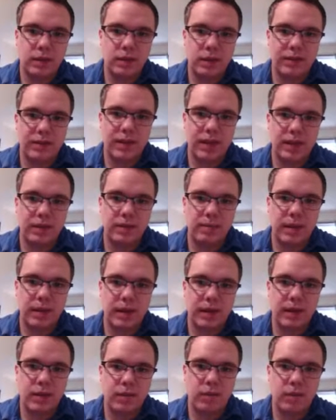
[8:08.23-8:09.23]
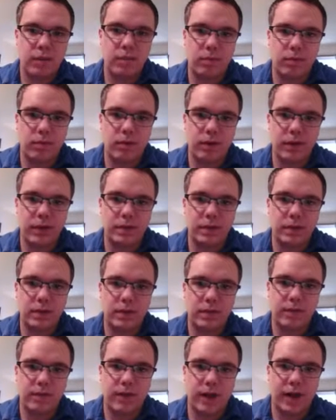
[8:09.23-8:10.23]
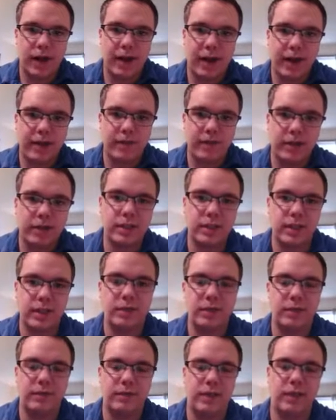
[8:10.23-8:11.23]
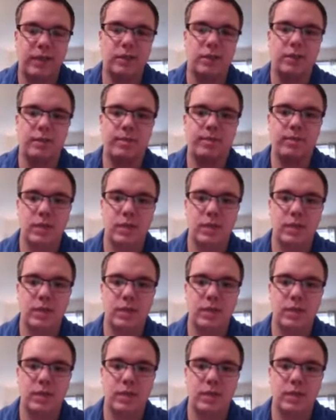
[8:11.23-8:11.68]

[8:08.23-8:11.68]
divided by 1.5, our standard deviation.